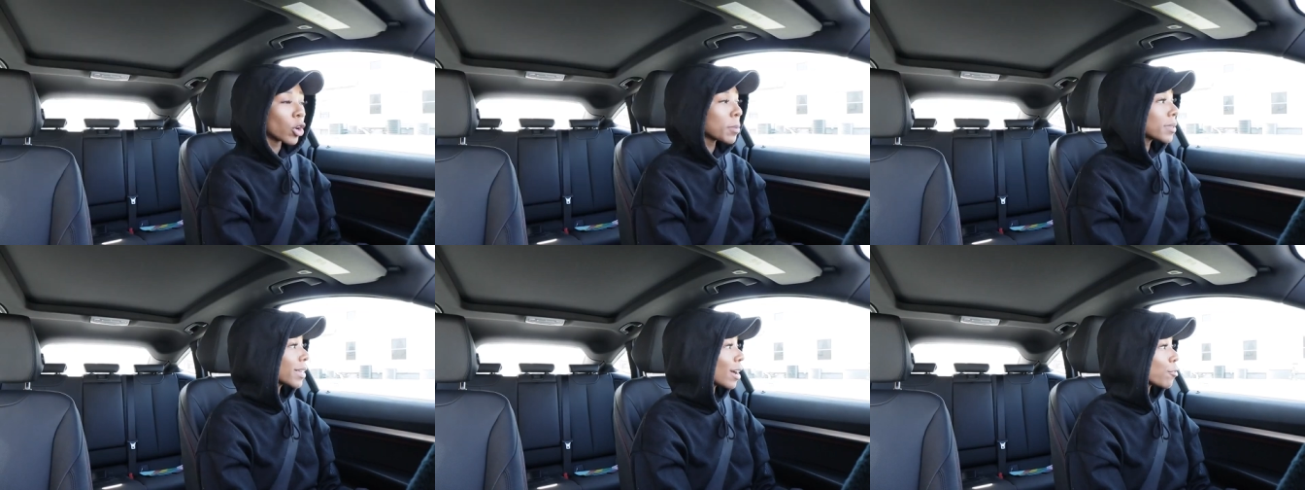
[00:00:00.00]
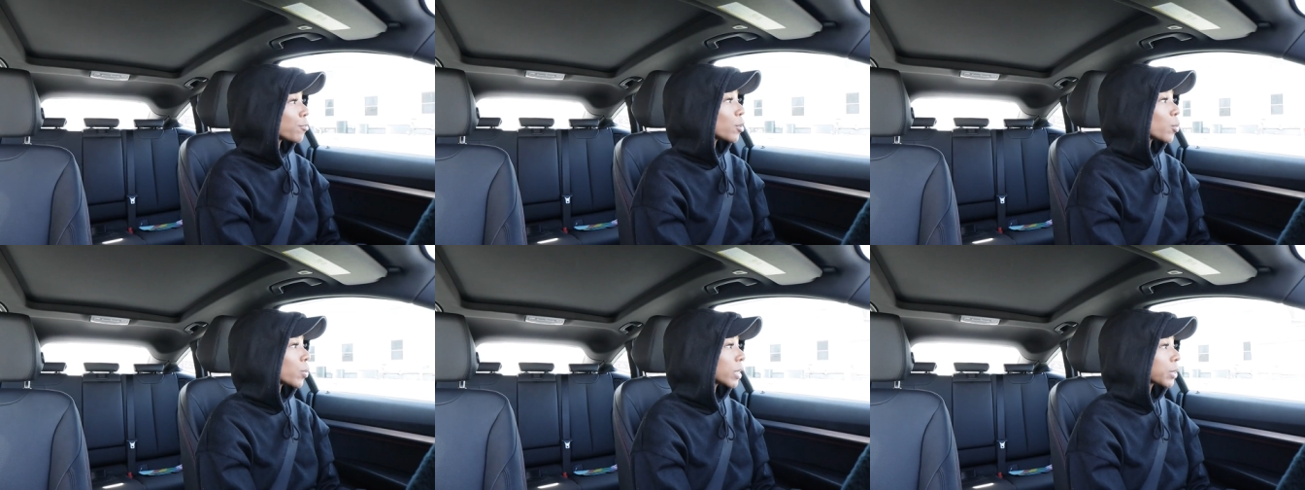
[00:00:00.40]
Normally I
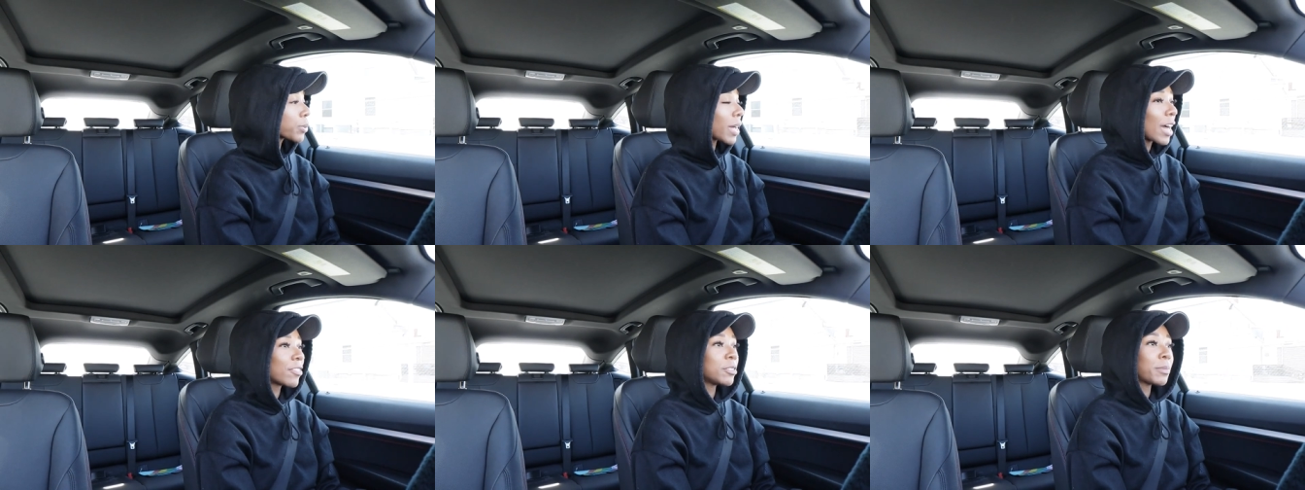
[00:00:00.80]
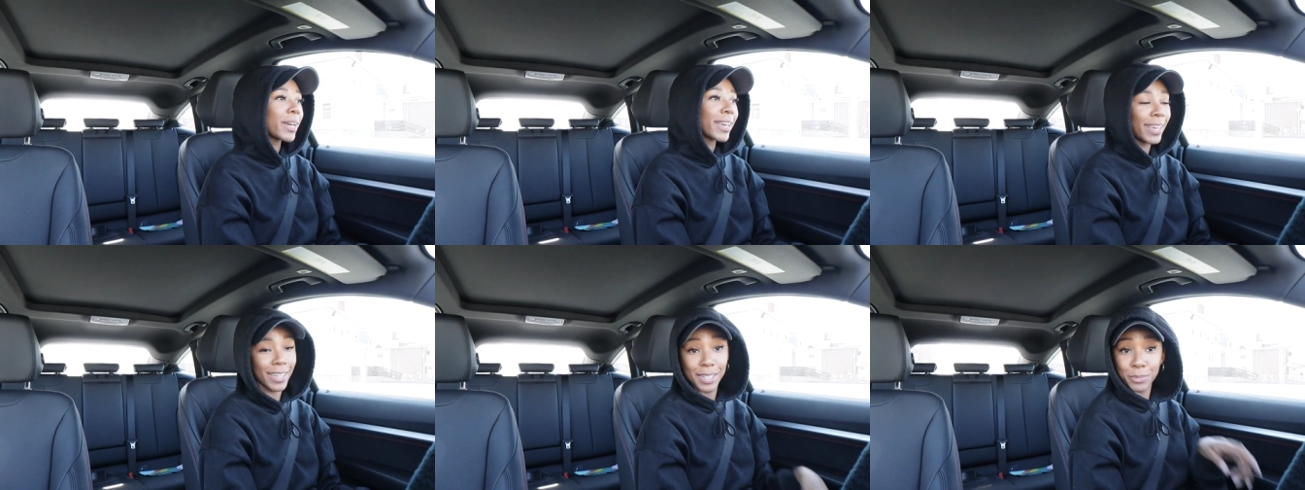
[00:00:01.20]
feel weird with having
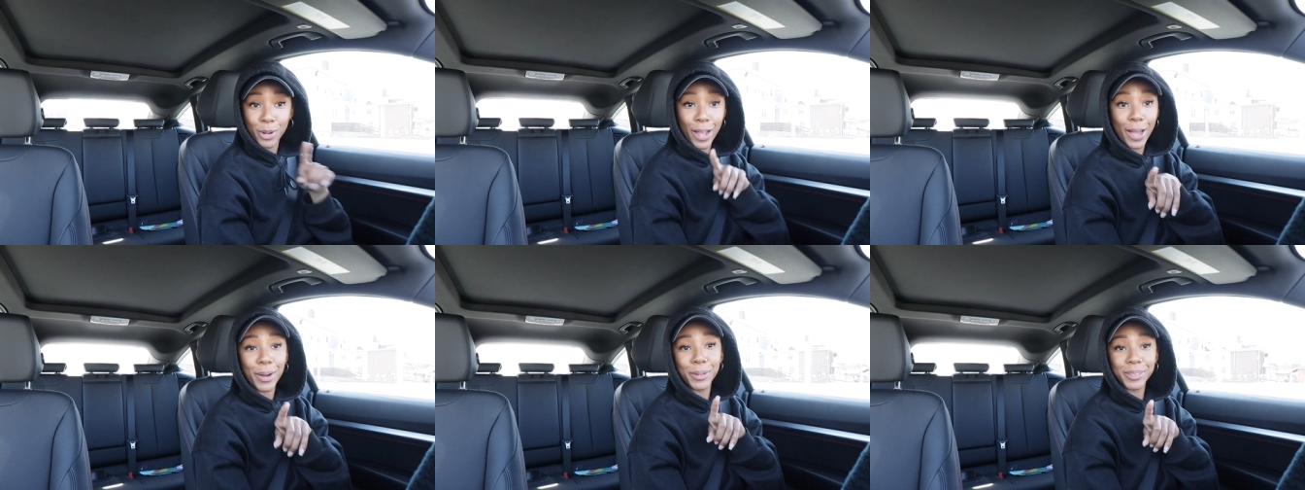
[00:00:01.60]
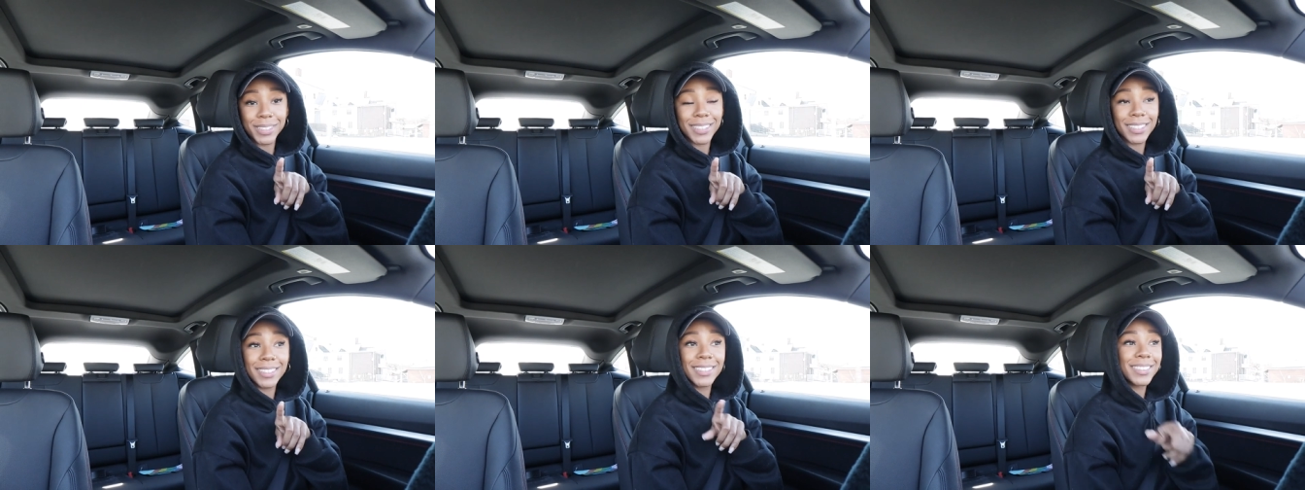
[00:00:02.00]
my camera out
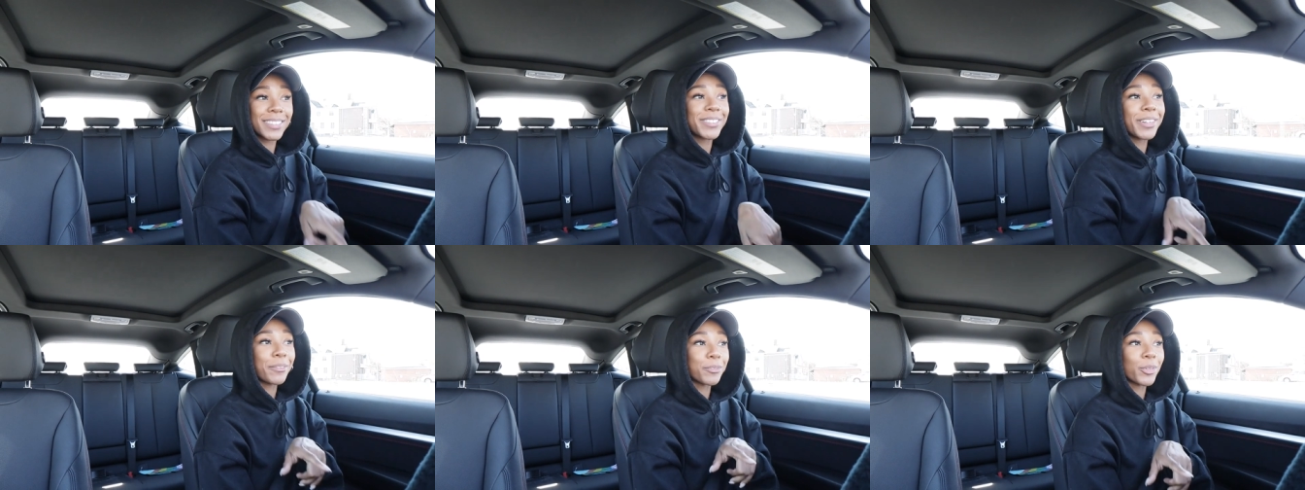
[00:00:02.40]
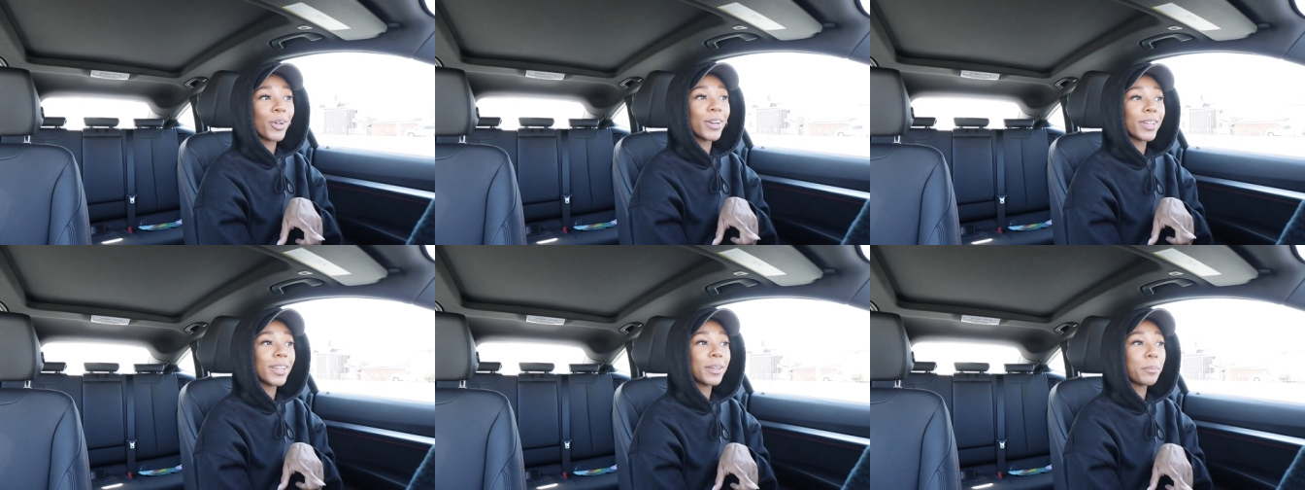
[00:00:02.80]
when I'm
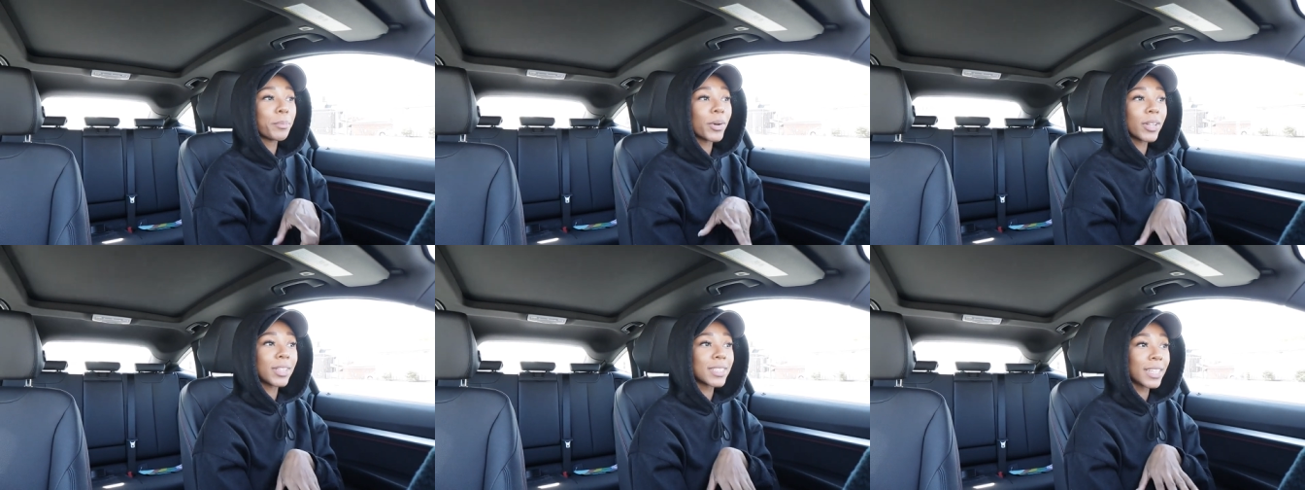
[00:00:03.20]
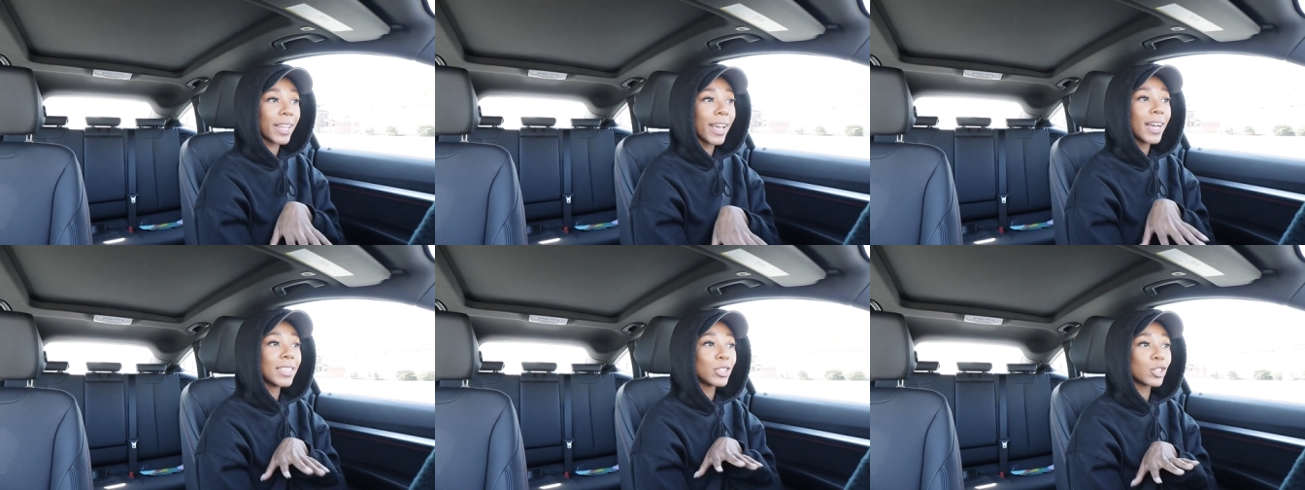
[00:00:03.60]
vlogging, but
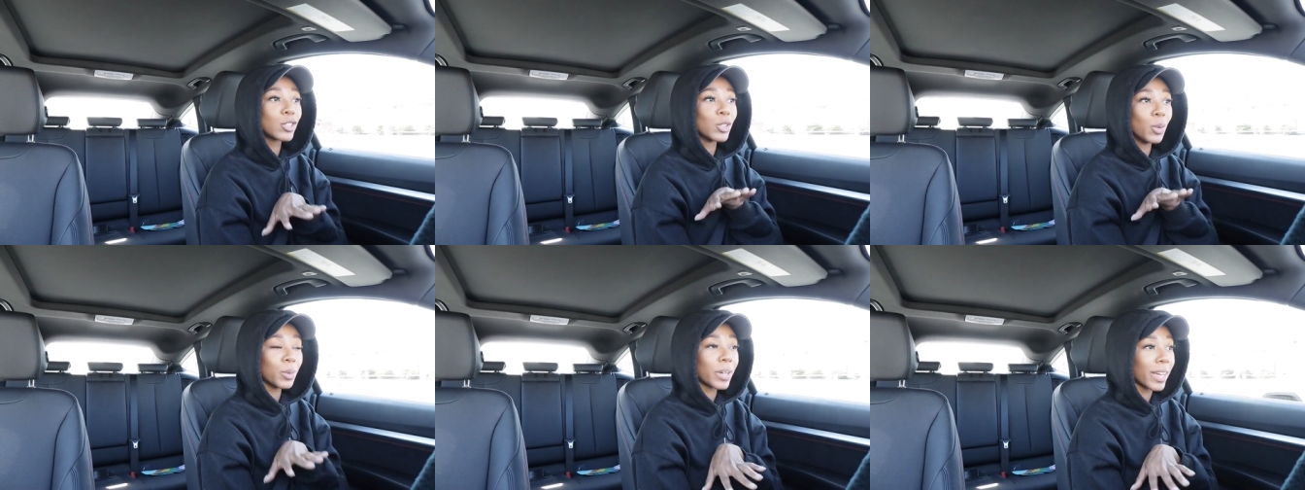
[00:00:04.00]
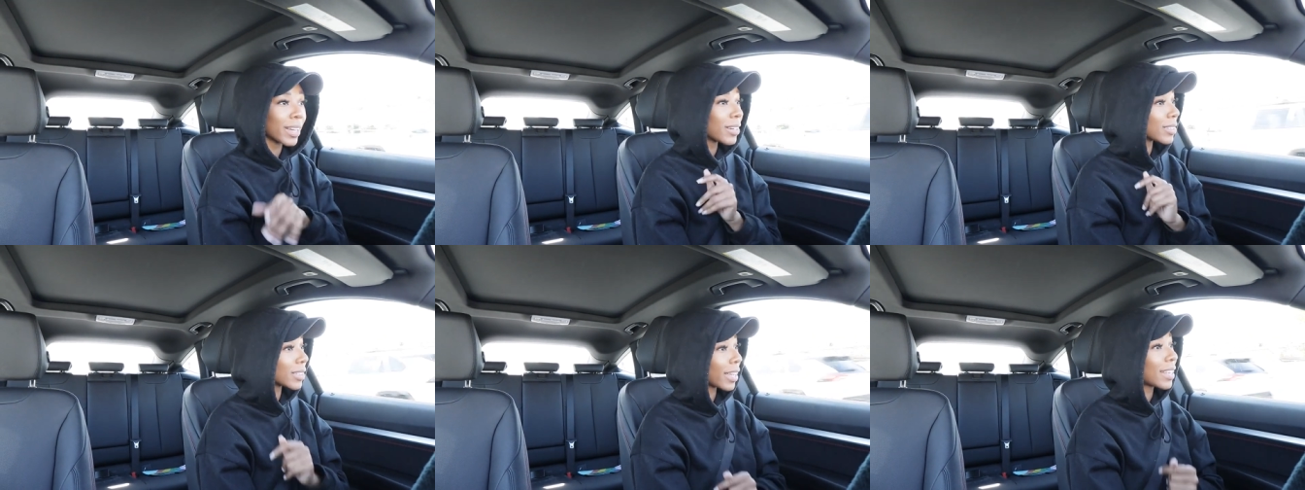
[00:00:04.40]
today I just don't
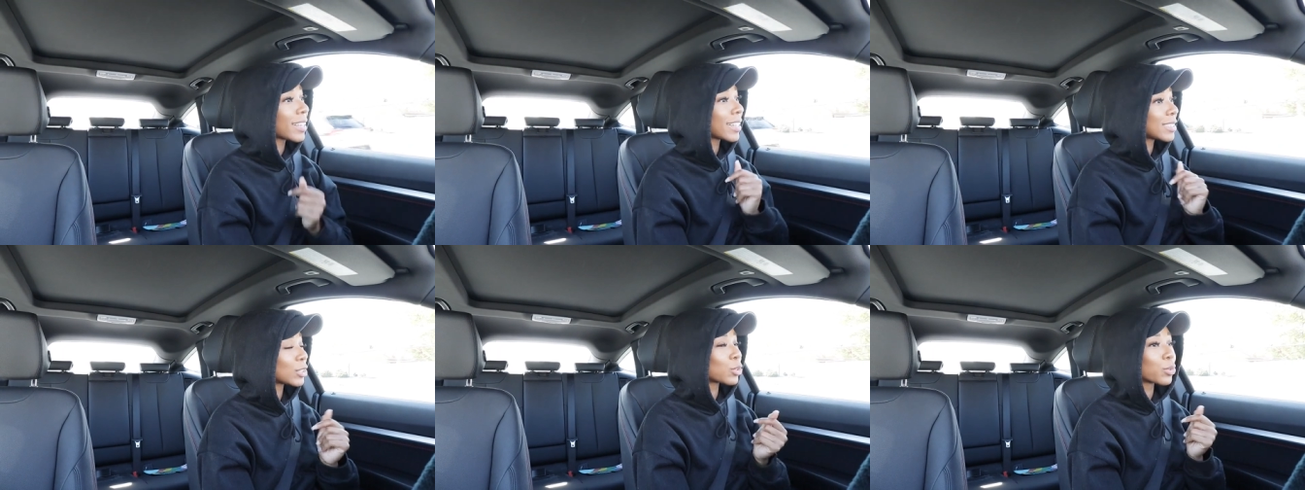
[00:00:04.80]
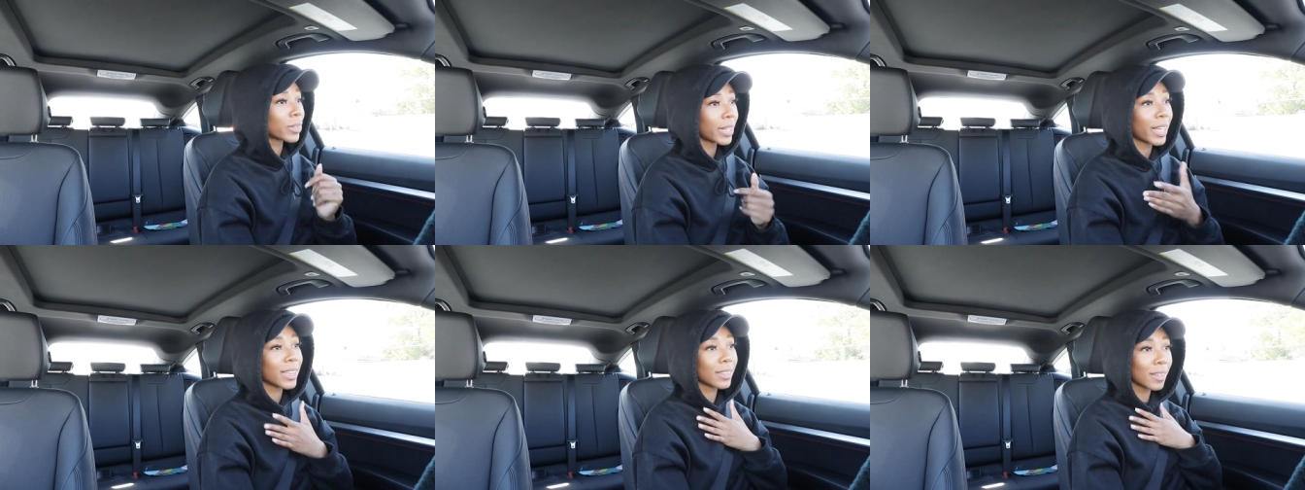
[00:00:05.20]
care. Like, it's
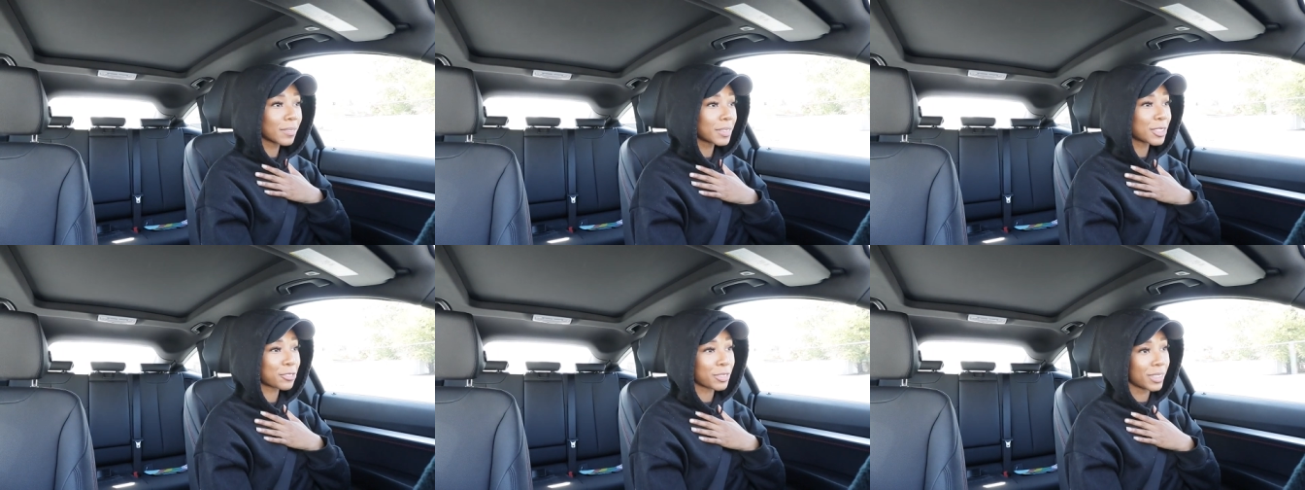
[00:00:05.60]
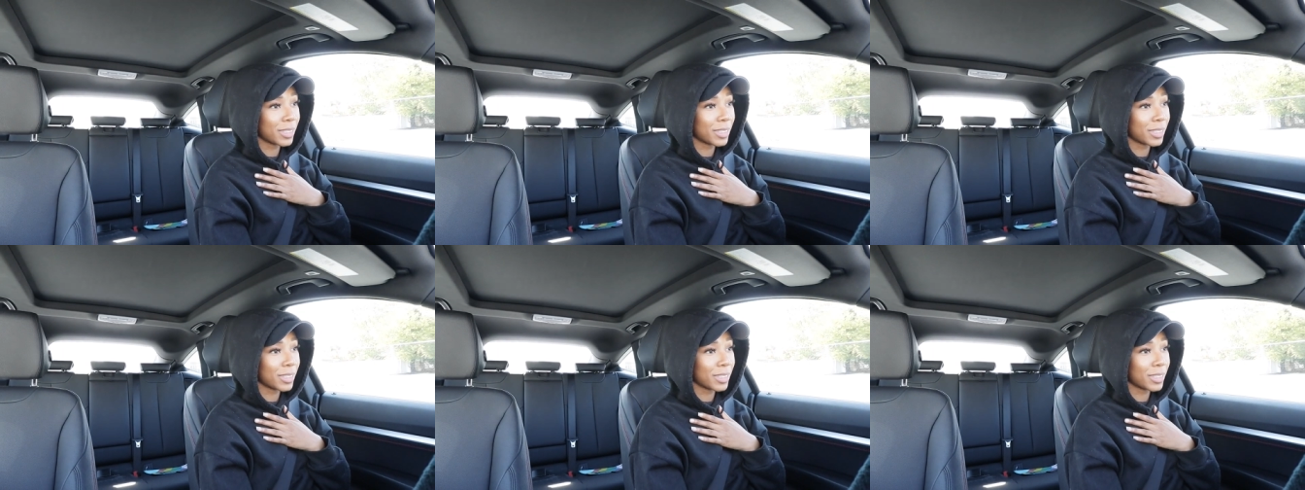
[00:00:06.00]
great. I love this